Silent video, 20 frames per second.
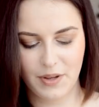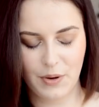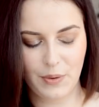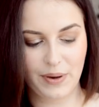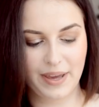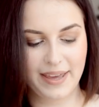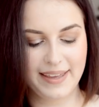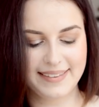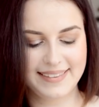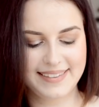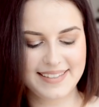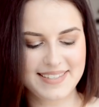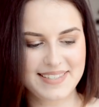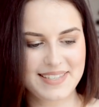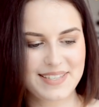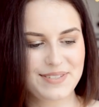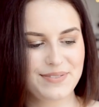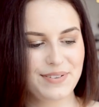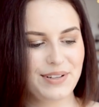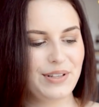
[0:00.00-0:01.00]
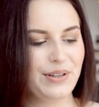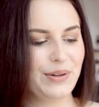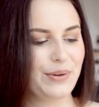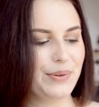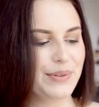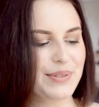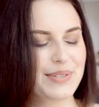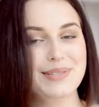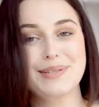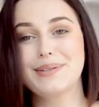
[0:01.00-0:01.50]
Okay, this is really
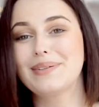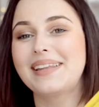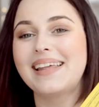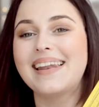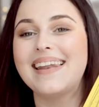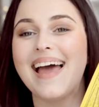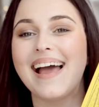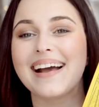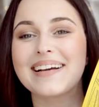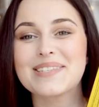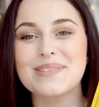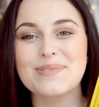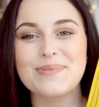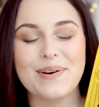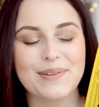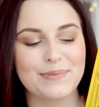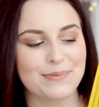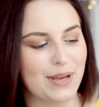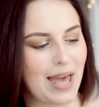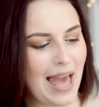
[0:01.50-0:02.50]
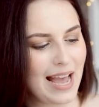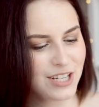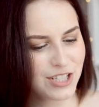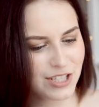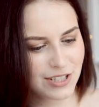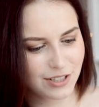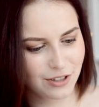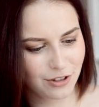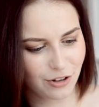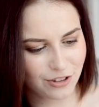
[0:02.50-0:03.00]
cool. So the next one, we
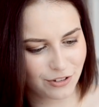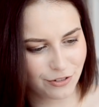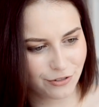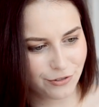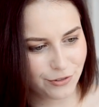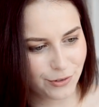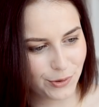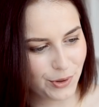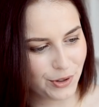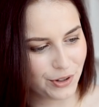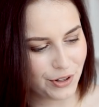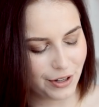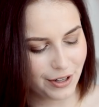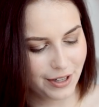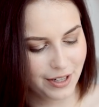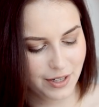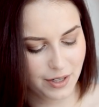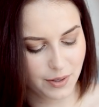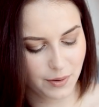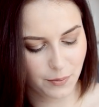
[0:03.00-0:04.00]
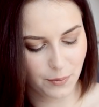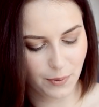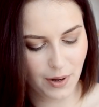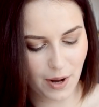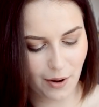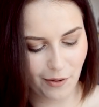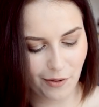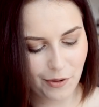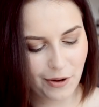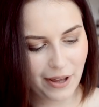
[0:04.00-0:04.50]
actually got four.
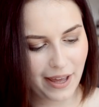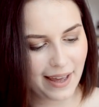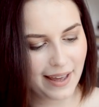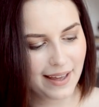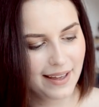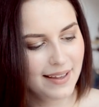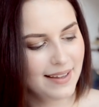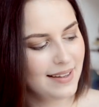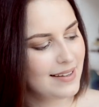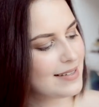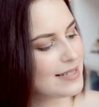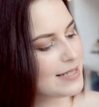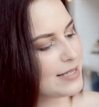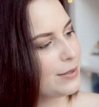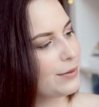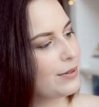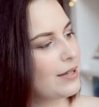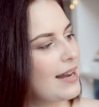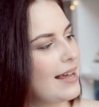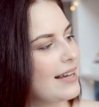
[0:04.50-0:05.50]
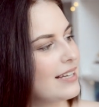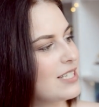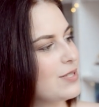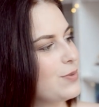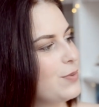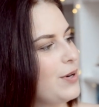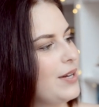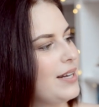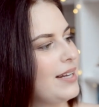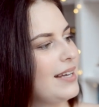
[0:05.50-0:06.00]
Wow, okay. So the
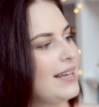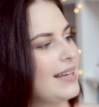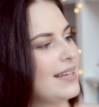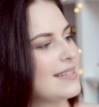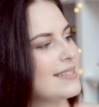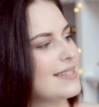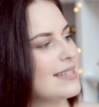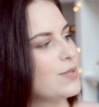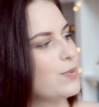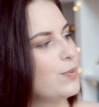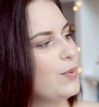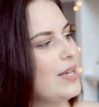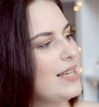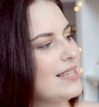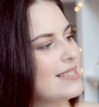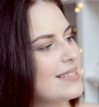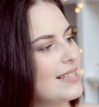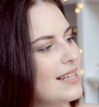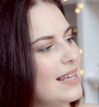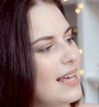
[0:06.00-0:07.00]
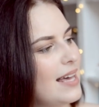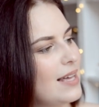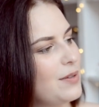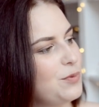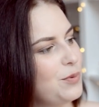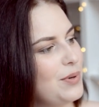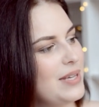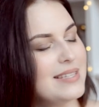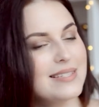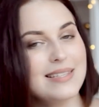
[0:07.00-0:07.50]
next one is this Weasley
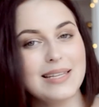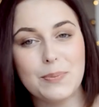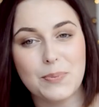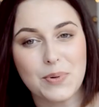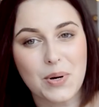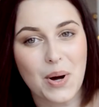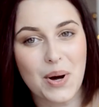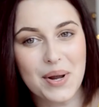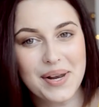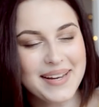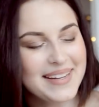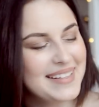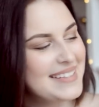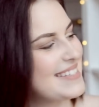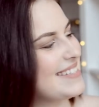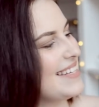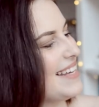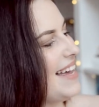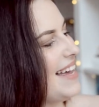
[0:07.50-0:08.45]
and Weasley Products